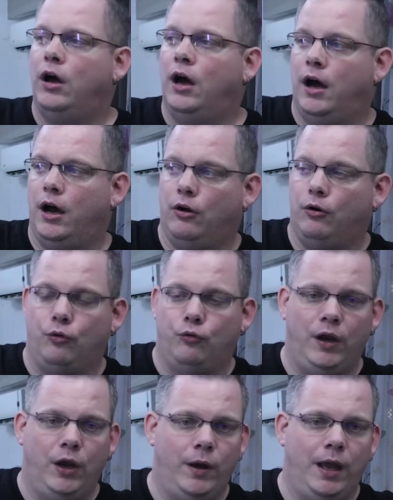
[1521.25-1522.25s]

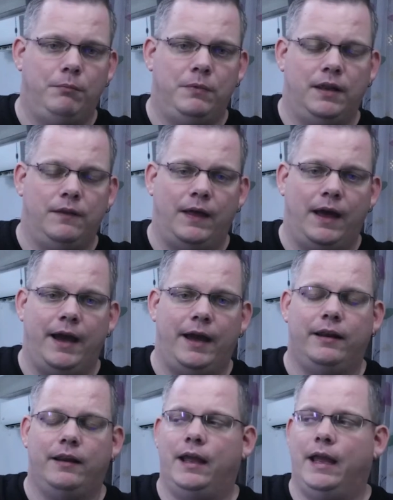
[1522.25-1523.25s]
Rewape did
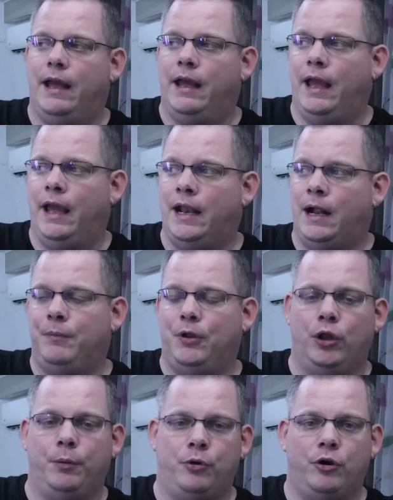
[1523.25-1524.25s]
that, and I'm the
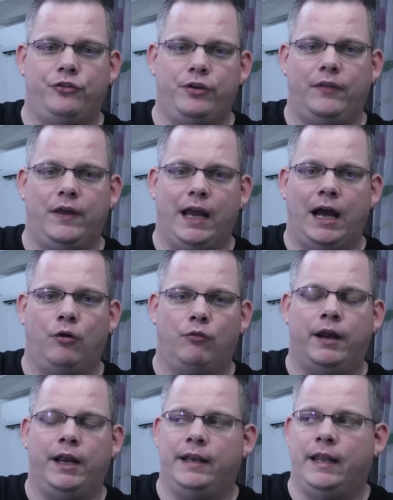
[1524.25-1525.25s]
only person I think
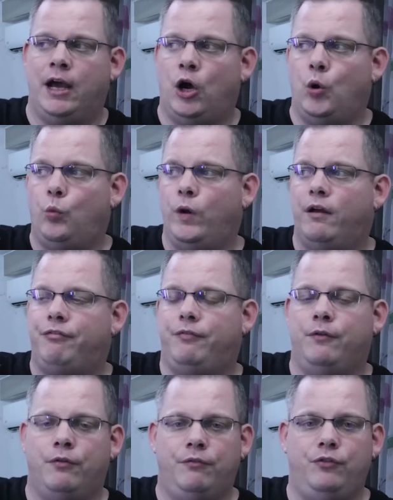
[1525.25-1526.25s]
out right now with
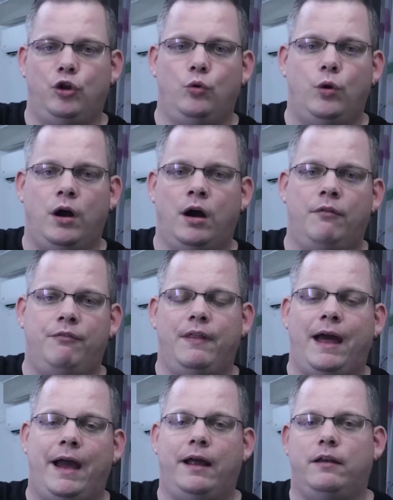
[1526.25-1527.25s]
the review of
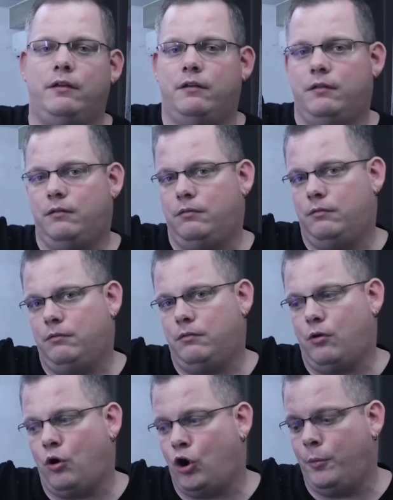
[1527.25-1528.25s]
that
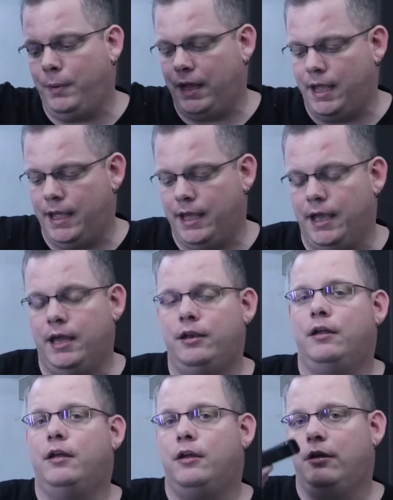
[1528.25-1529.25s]
RBA
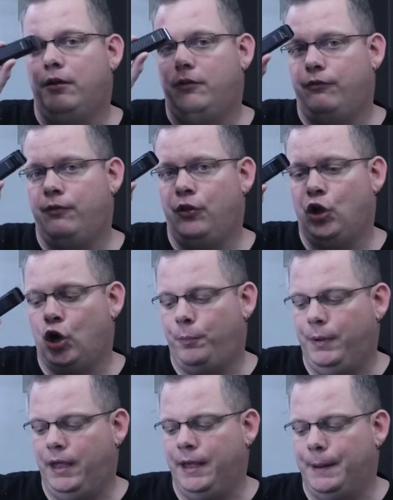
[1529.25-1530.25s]
head for the
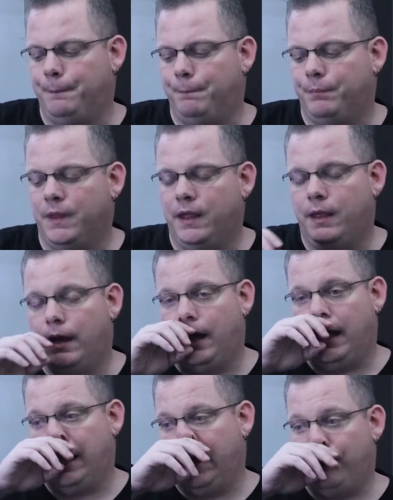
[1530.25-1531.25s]
RPM.
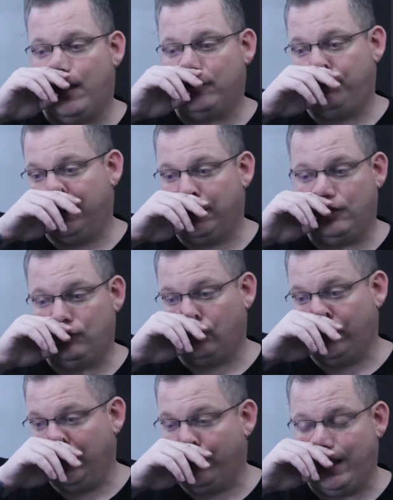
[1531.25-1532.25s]
And that's because
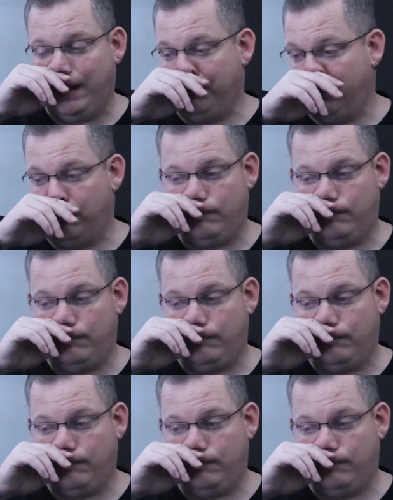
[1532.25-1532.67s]
Rewape